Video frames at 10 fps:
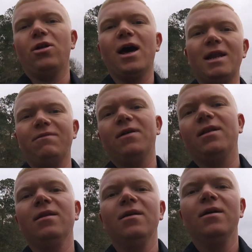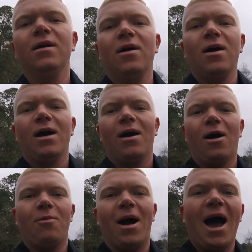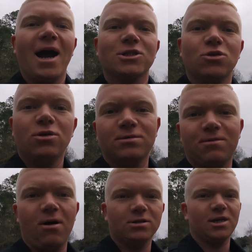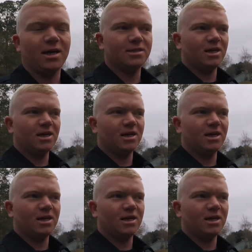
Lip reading: not even on my axle as far as I can